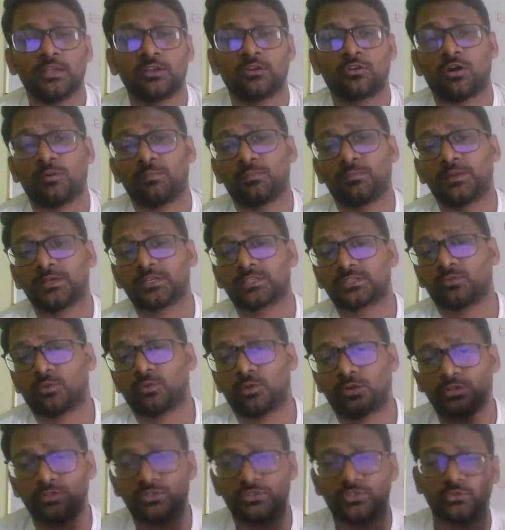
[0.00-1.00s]
Complex
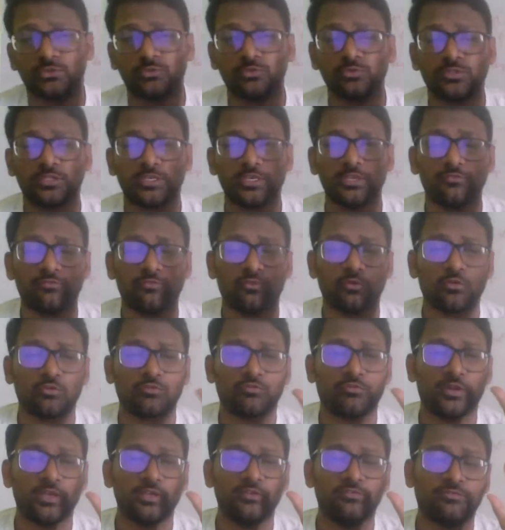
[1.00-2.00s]
1, 2, 3, 4,
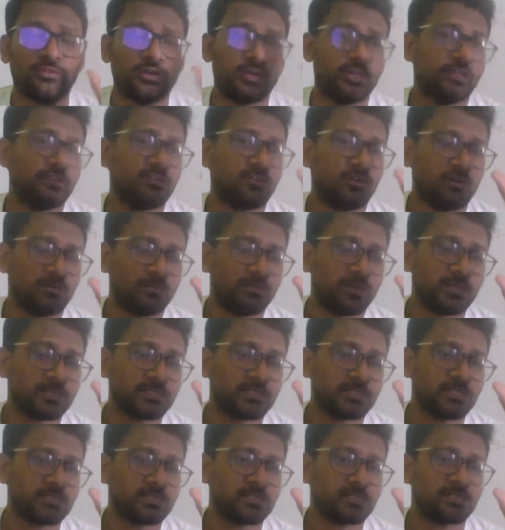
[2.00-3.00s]
5, 5
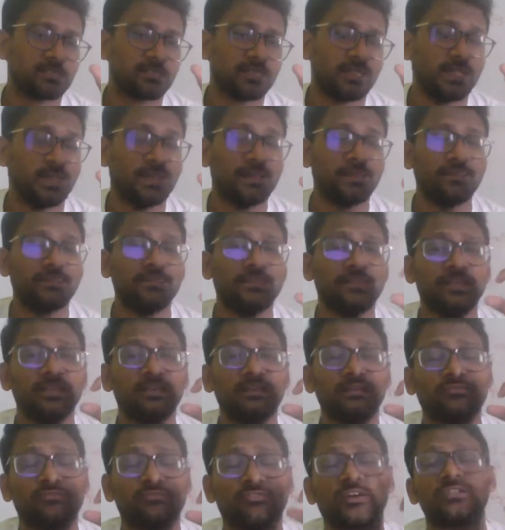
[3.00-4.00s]
complexes and
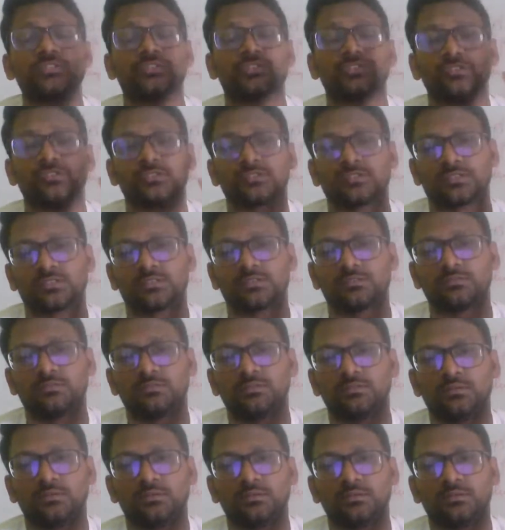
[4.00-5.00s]
their
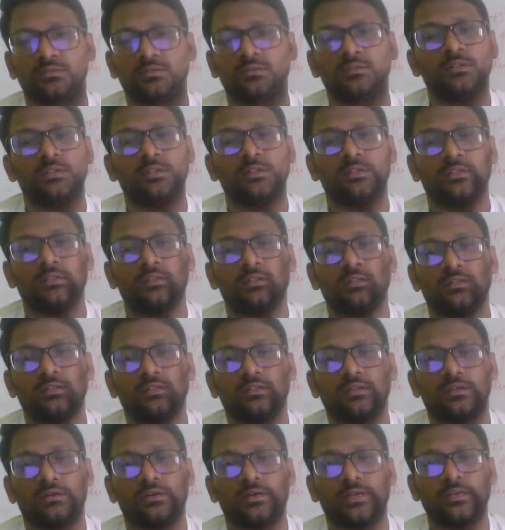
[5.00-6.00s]
functions,
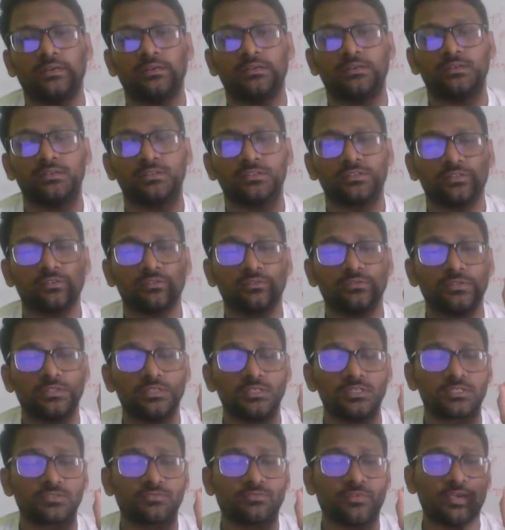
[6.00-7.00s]
right? So
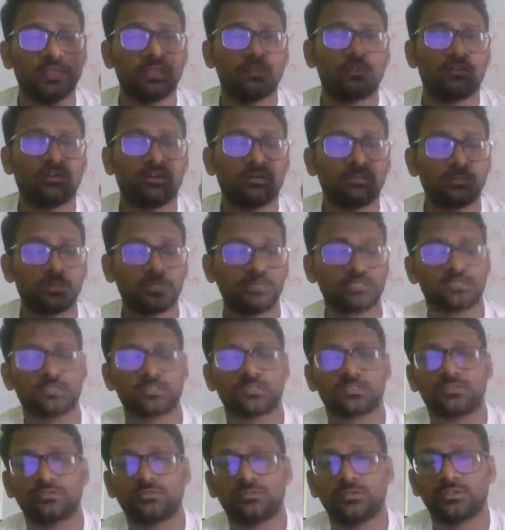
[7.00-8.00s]
these 5
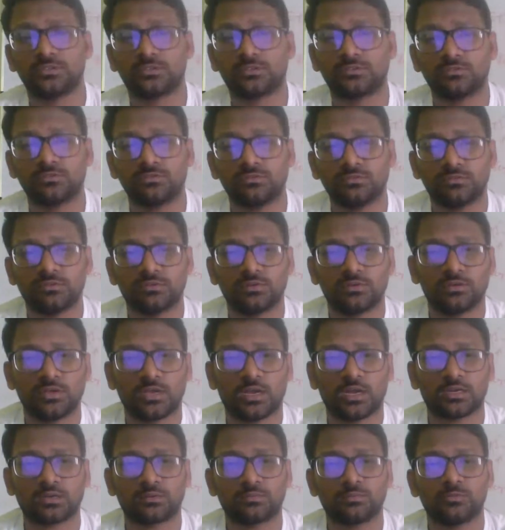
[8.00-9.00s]
complexes you need to,
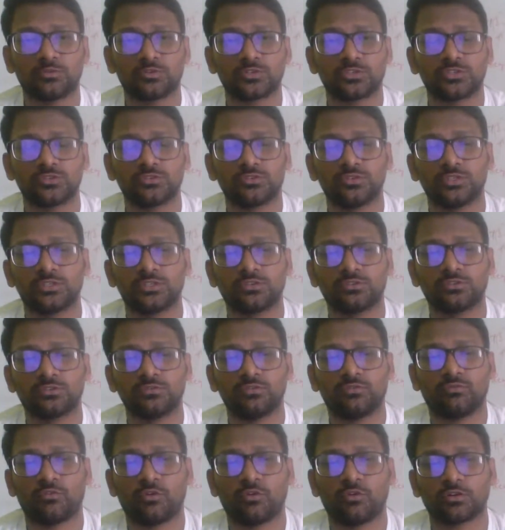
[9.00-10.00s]
at most you need
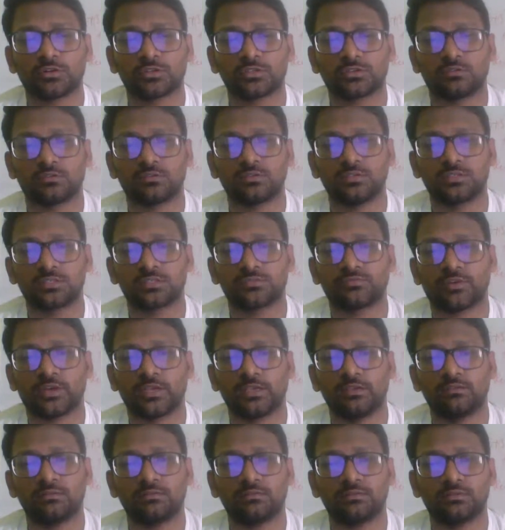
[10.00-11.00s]
to focus on these
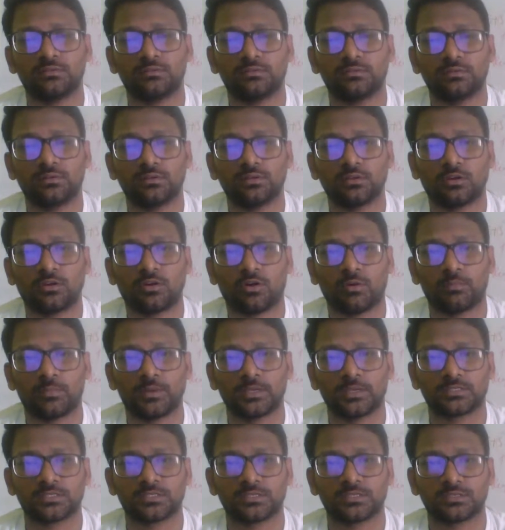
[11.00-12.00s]
5
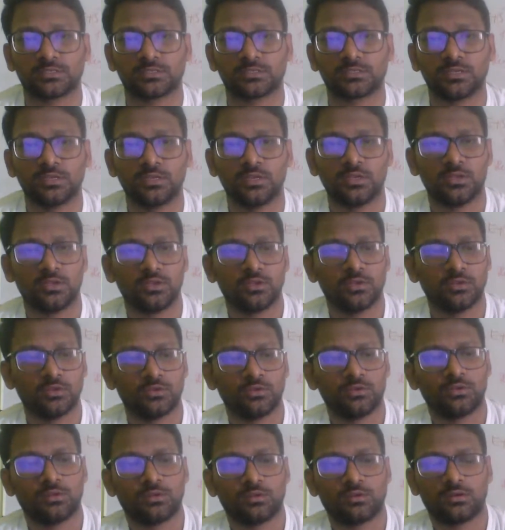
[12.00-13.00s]
complexes,
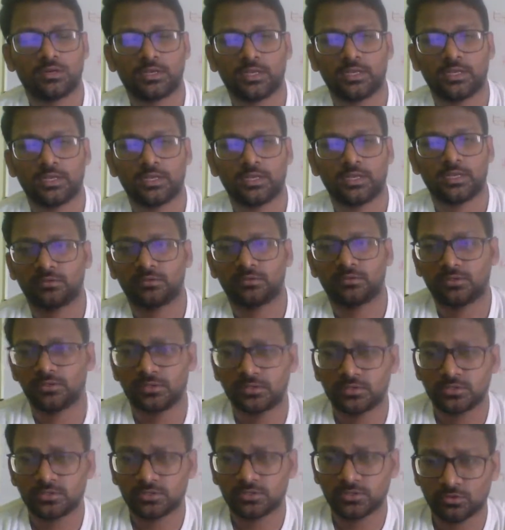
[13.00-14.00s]
right?
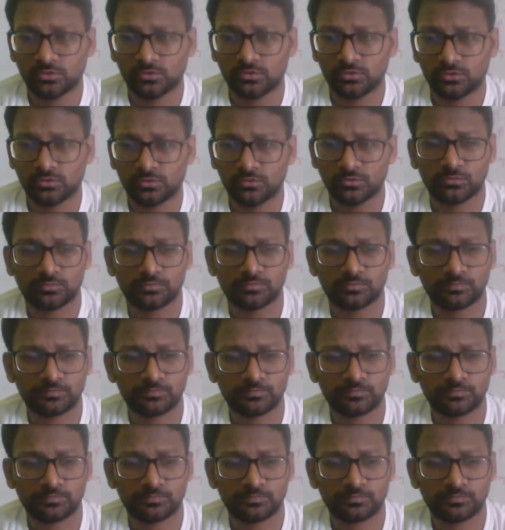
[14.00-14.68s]
So